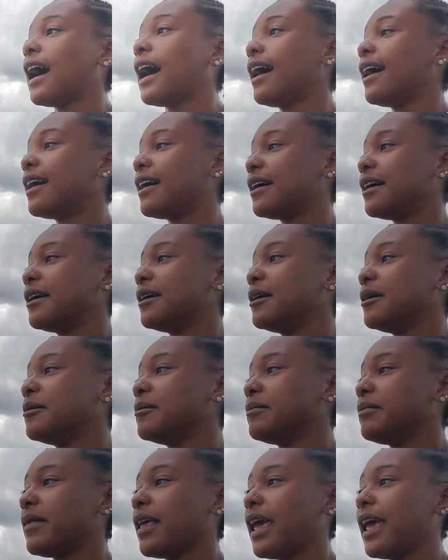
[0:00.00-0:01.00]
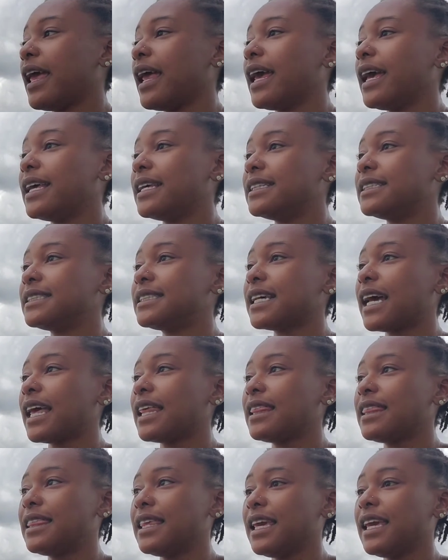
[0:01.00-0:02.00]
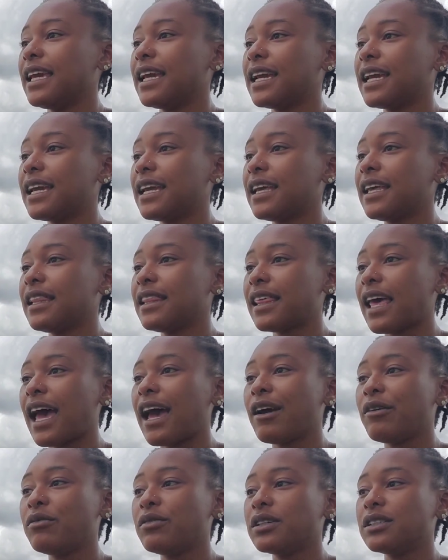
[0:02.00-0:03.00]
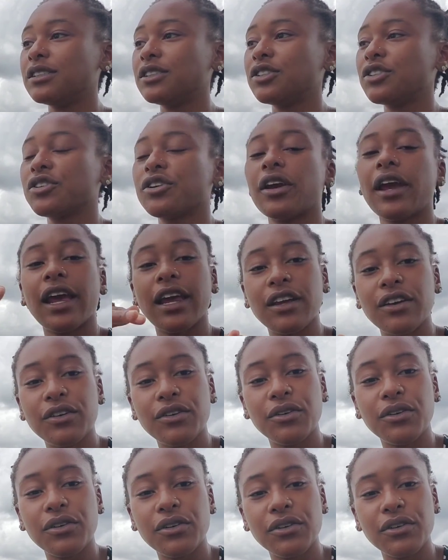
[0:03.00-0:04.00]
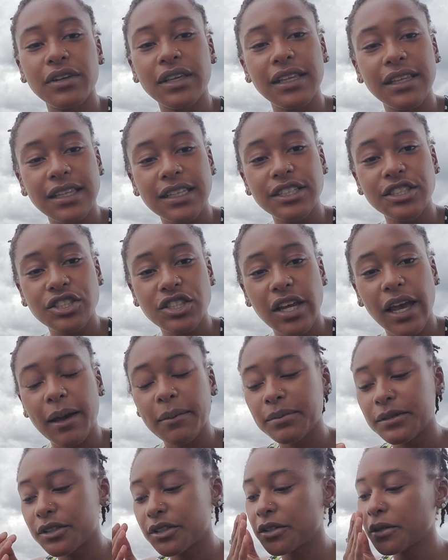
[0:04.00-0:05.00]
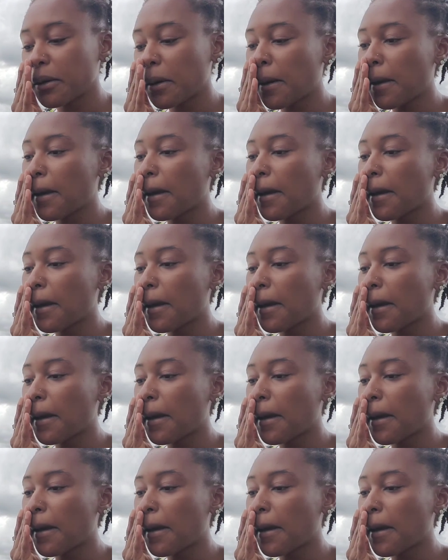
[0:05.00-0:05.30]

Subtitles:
And I think that was her end goal in this chapter,